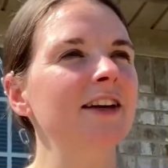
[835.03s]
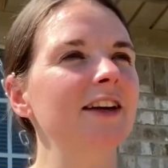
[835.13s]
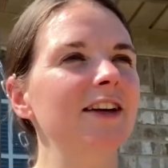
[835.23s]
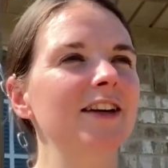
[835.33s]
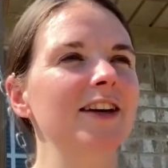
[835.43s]

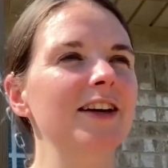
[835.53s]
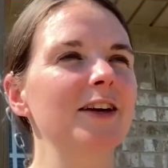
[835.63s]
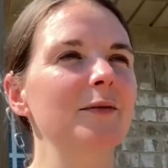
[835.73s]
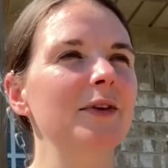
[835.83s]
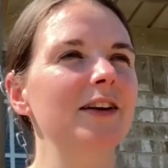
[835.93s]
here I
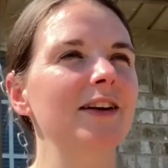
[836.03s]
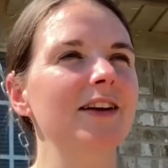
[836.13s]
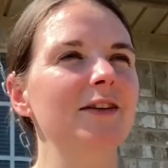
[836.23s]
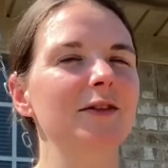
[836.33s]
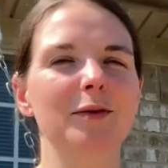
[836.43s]
am, and I
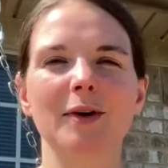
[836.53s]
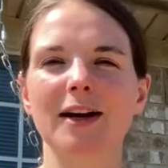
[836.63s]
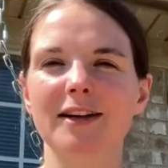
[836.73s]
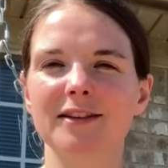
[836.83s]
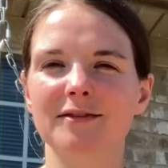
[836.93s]
don't know
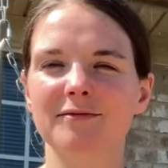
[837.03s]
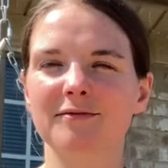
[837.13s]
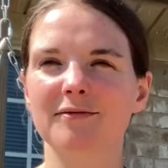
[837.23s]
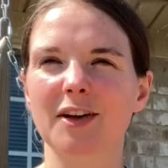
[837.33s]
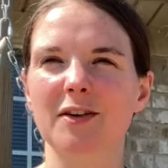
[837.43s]
why
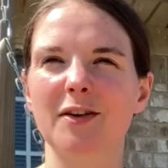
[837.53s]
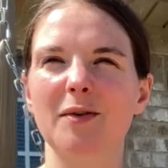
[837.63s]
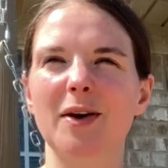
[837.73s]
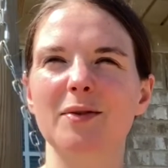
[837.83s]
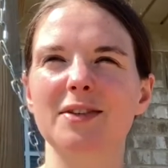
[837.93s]

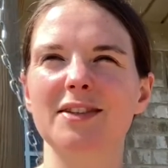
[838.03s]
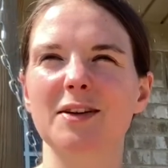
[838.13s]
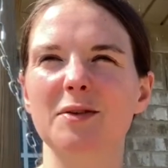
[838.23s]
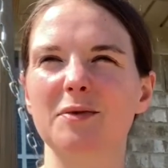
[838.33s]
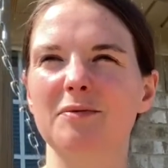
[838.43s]
I was so,